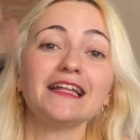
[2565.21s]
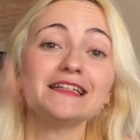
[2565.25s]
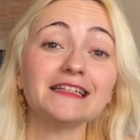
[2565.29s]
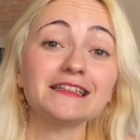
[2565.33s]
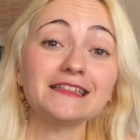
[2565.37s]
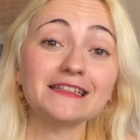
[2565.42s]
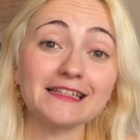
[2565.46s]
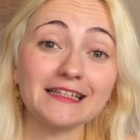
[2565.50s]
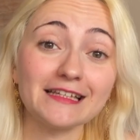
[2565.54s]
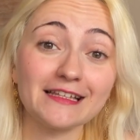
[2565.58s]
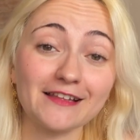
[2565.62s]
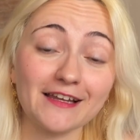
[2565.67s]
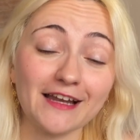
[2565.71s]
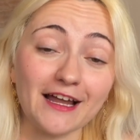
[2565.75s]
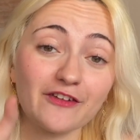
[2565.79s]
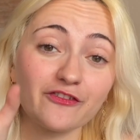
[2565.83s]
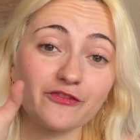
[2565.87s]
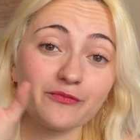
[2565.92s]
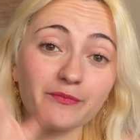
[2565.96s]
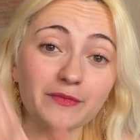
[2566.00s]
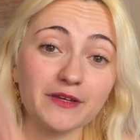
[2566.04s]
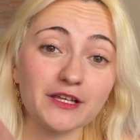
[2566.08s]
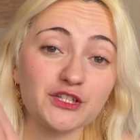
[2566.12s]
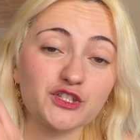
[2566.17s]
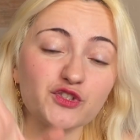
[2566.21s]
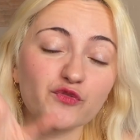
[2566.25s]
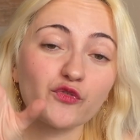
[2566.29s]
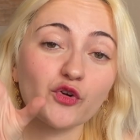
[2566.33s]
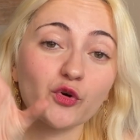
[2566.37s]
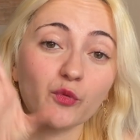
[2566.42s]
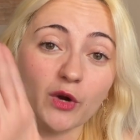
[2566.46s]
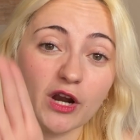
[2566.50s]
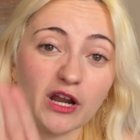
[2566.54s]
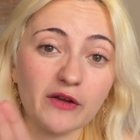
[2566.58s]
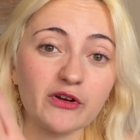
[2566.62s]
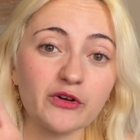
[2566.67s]
tea that I've missed for
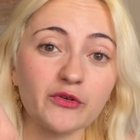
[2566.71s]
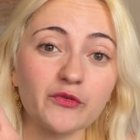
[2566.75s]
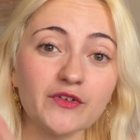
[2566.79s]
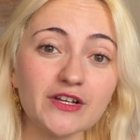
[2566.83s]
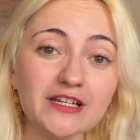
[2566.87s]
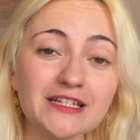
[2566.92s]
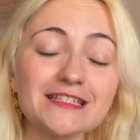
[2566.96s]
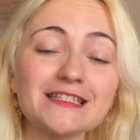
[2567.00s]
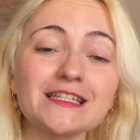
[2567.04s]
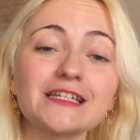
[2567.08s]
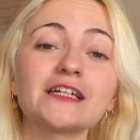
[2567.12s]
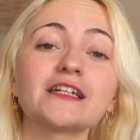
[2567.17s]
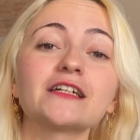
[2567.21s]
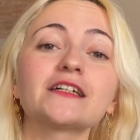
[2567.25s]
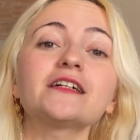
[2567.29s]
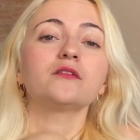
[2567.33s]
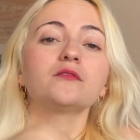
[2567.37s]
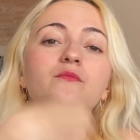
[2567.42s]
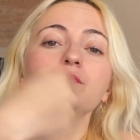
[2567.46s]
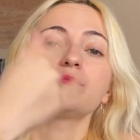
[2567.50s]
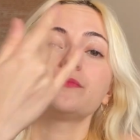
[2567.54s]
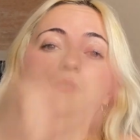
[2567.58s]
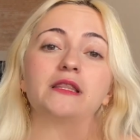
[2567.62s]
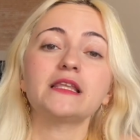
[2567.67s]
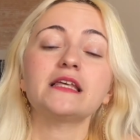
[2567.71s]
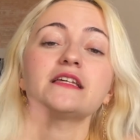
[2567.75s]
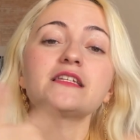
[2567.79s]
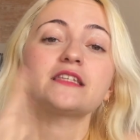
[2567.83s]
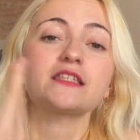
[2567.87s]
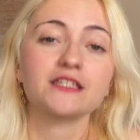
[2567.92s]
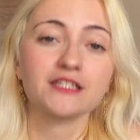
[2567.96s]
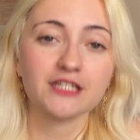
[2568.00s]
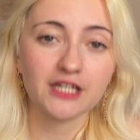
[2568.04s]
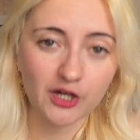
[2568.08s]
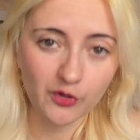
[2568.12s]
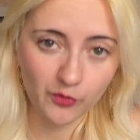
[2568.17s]
whatever reason, please
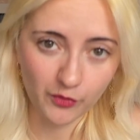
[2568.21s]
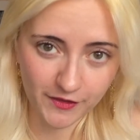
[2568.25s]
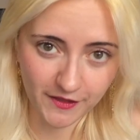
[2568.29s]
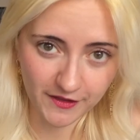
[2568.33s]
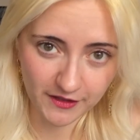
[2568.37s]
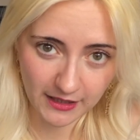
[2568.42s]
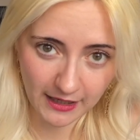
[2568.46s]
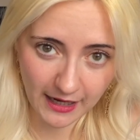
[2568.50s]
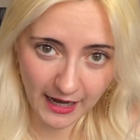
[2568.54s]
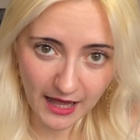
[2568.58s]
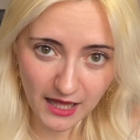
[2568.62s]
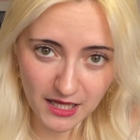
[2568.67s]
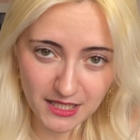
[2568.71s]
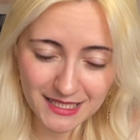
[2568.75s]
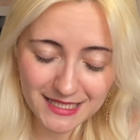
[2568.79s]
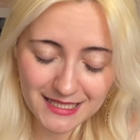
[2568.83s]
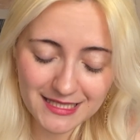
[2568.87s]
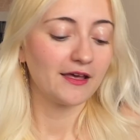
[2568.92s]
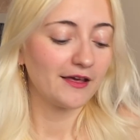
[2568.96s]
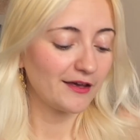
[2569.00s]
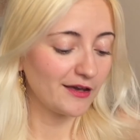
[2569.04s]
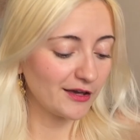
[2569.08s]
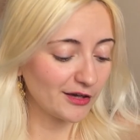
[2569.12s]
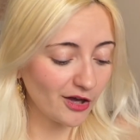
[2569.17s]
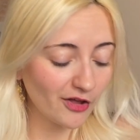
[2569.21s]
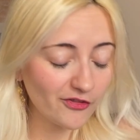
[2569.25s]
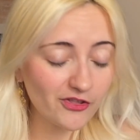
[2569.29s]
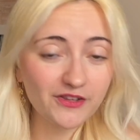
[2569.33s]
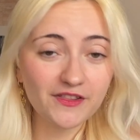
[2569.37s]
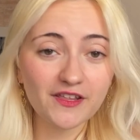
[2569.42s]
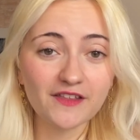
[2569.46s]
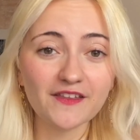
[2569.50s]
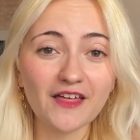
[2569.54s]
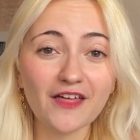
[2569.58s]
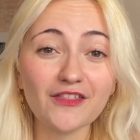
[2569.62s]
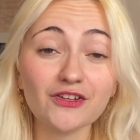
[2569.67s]
share with the class. And other than
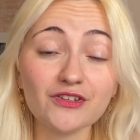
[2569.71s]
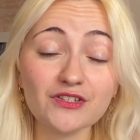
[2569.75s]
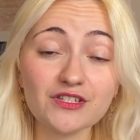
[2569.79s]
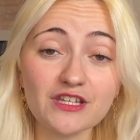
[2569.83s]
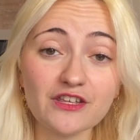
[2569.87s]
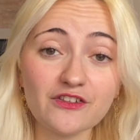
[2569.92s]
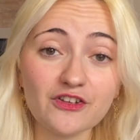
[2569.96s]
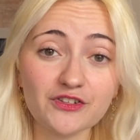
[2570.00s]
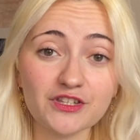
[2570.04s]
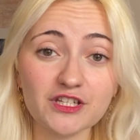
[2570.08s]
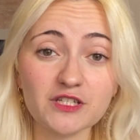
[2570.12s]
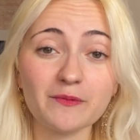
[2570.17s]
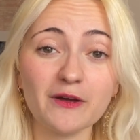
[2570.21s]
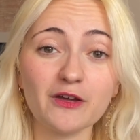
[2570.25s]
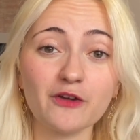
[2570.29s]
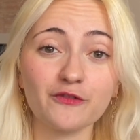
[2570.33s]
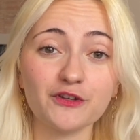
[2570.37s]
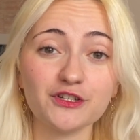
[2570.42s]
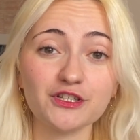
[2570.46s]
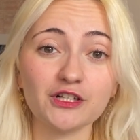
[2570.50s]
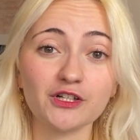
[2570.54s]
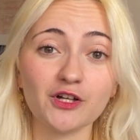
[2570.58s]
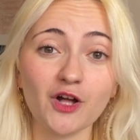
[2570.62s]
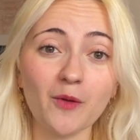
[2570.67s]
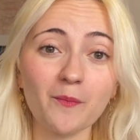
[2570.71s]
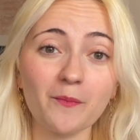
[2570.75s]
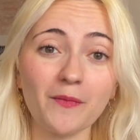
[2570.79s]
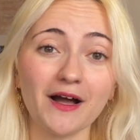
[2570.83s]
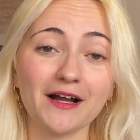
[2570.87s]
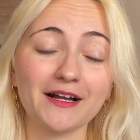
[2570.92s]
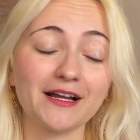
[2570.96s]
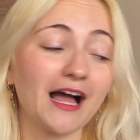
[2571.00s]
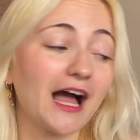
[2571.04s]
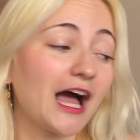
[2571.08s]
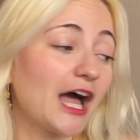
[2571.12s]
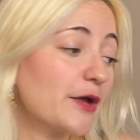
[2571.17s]
that, consider this my official comeback.
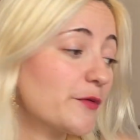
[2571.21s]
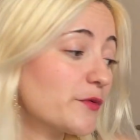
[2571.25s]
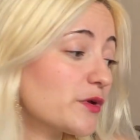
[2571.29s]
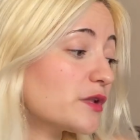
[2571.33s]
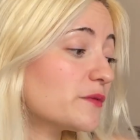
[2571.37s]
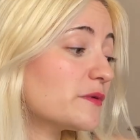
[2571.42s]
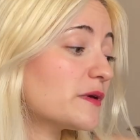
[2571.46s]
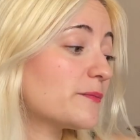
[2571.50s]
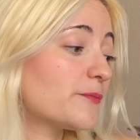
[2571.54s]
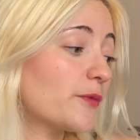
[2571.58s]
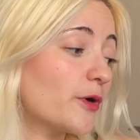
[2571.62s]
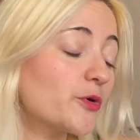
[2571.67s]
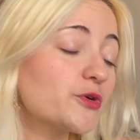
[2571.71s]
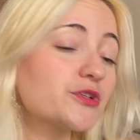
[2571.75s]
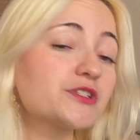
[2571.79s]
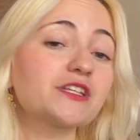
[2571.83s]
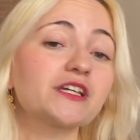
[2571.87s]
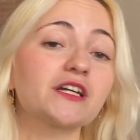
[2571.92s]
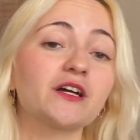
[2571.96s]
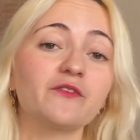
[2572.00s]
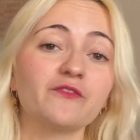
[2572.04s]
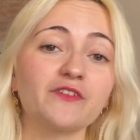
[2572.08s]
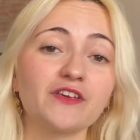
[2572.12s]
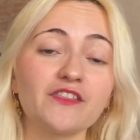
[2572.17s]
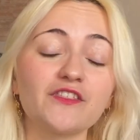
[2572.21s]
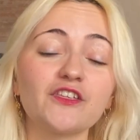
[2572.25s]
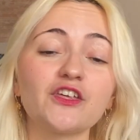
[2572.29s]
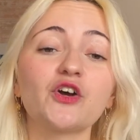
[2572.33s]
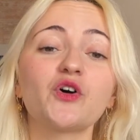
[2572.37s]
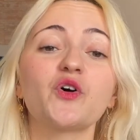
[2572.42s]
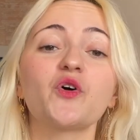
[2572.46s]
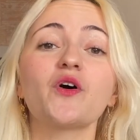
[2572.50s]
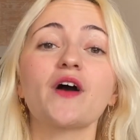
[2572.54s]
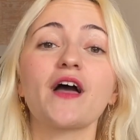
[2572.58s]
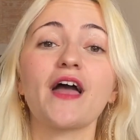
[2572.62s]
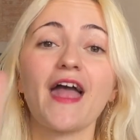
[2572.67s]
I will be posting a video
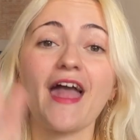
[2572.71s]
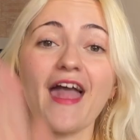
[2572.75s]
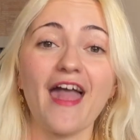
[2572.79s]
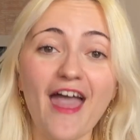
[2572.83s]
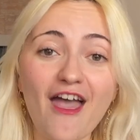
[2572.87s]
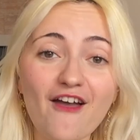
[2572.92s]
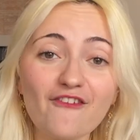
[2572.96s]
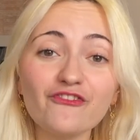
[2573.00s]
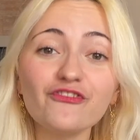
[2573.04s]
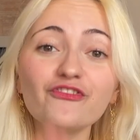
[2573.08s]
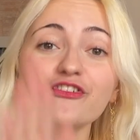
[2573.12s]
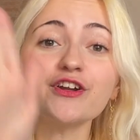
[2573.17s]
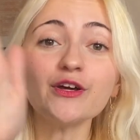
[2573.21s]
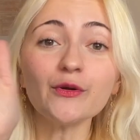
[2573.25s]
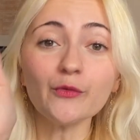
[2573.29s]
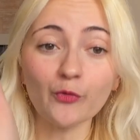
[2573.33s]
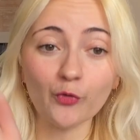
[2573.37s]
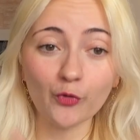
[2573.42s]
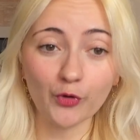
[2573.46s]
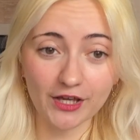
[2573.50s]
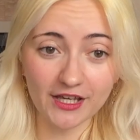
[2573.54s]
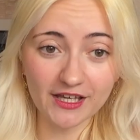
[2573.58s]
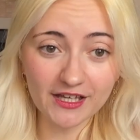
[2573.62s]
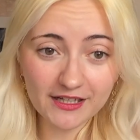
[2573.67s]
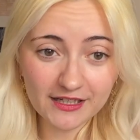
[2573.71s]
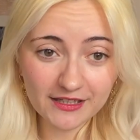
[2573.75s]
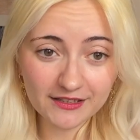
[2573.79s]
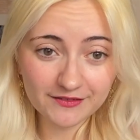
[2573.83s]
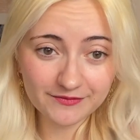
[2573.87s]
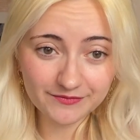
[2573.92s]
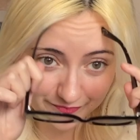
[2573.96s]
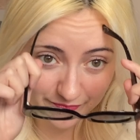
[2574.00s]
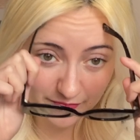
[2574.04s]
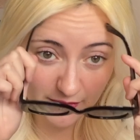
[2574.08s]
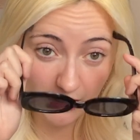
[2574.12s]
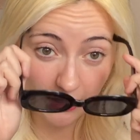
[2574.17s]
every week,
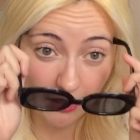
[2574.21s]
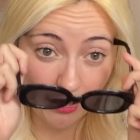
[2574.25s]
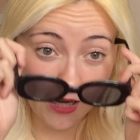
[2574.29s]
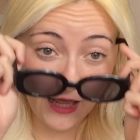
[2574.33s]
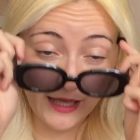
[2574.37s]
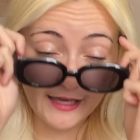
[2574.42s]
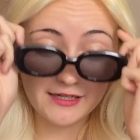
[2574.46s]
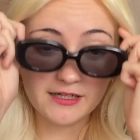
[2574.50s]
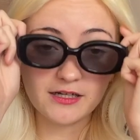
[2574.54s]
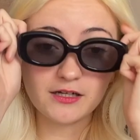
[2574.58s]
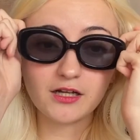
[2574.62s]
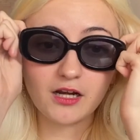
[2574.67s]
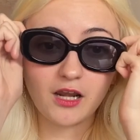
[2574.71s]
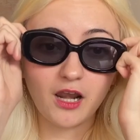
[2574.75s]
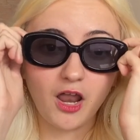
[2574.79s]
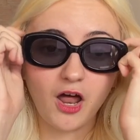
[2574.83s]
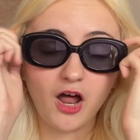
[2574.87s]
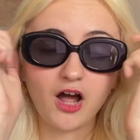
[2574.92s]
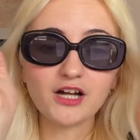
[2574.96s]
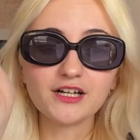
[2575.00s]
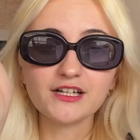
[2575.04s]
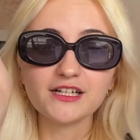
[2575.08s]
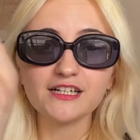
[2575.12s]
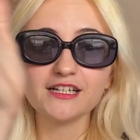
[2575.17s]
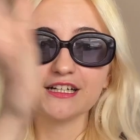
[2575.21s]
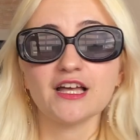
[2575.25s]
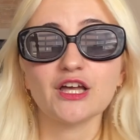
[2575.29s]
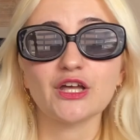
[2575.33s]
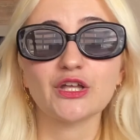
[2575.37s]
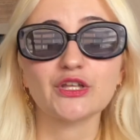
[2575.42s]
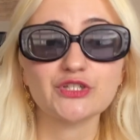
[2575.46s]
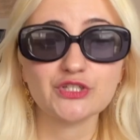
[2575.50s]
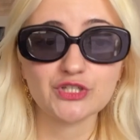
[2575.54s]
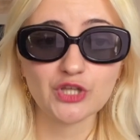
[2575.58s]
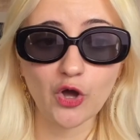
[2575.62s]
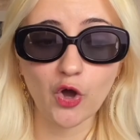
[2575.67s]
like a clock.
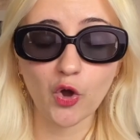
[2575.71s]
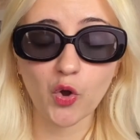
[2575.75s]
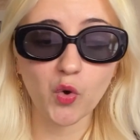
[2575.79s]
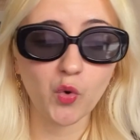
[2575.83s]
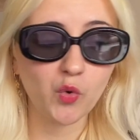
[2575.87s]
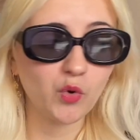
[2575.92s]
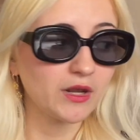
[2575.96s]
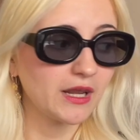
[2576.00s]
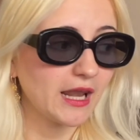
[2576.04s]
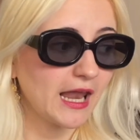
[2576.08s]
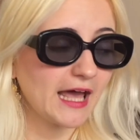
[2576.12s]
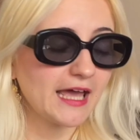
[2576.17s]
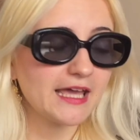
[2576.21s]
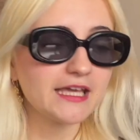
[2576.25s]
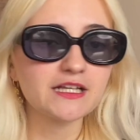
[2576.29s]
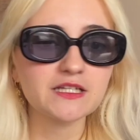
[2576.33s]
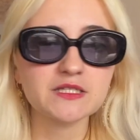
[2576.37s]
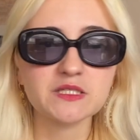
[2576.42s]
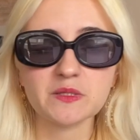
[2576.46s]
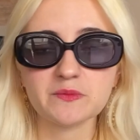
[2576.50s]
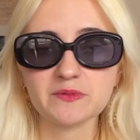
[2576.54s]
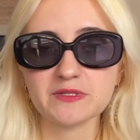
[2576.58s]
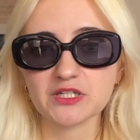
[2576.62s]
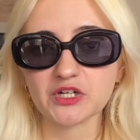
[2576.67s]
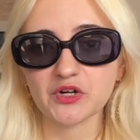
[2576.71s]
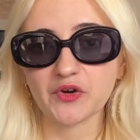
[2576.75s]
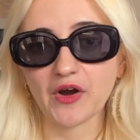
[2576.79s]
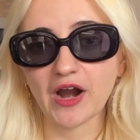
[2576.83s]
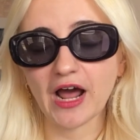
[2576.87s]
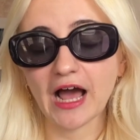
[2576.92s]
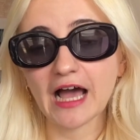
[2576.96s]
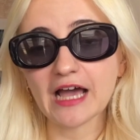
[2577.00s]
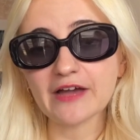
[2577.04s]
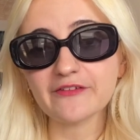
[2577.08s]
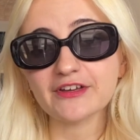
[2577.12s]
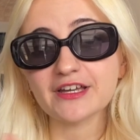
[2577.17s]
So like,
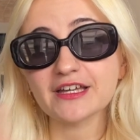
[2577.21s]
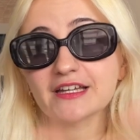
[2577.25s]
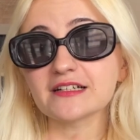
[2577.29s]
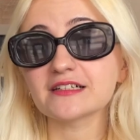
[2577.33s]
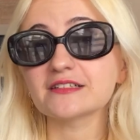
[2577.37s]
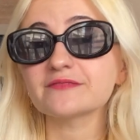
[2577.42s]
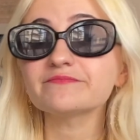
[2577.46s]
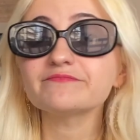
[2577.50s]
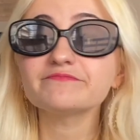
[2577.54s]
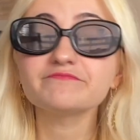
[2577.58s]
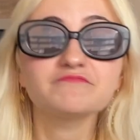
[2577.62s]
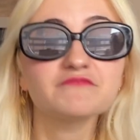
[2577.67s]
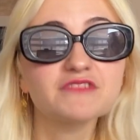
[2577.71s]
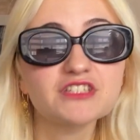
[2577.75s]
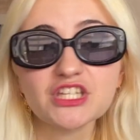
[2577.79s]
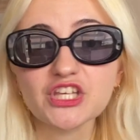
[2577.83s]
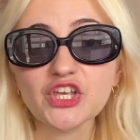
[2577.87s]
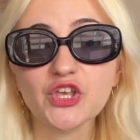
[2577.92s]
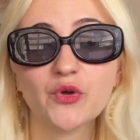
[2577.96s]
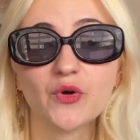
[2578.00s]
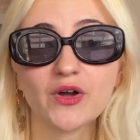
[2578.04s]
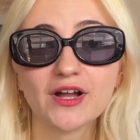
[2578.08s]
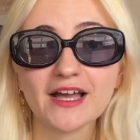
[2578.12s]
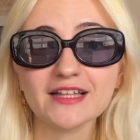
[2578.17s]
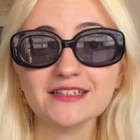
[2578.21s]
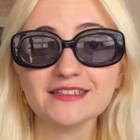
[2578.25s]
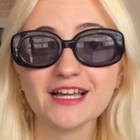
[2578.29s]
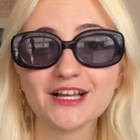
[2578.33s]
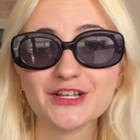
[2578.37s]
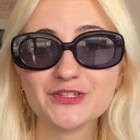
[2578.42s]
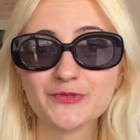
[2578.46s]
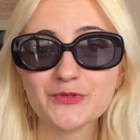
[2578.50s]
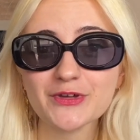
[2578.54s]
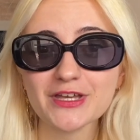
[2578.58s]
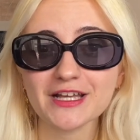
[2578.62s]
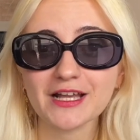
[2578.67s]
subscribe, and see you again next
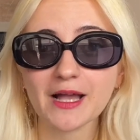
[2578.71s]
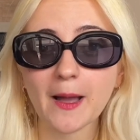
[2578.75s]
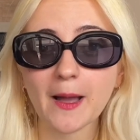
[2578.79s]
week.